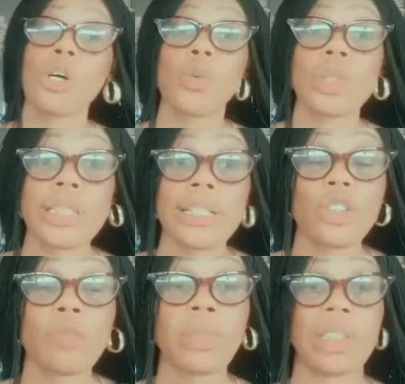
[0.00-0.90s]
we tell you
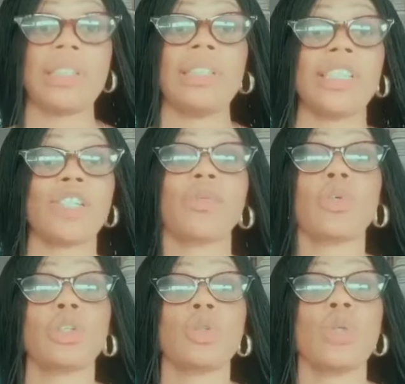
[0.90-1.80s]
the percentage
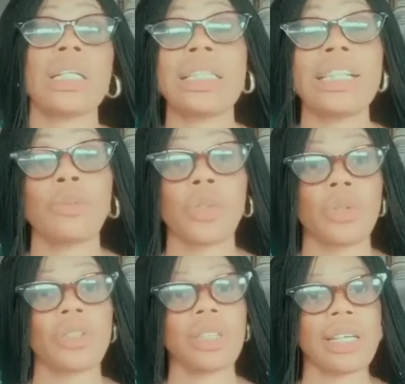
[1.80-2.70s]
because you are dealing with
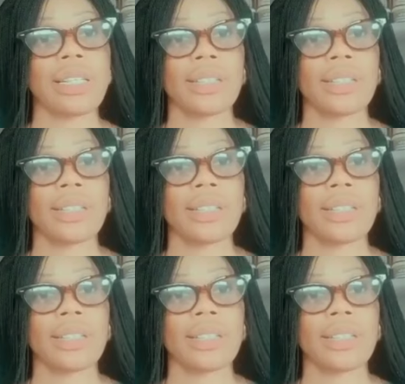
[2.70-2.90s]
your skin.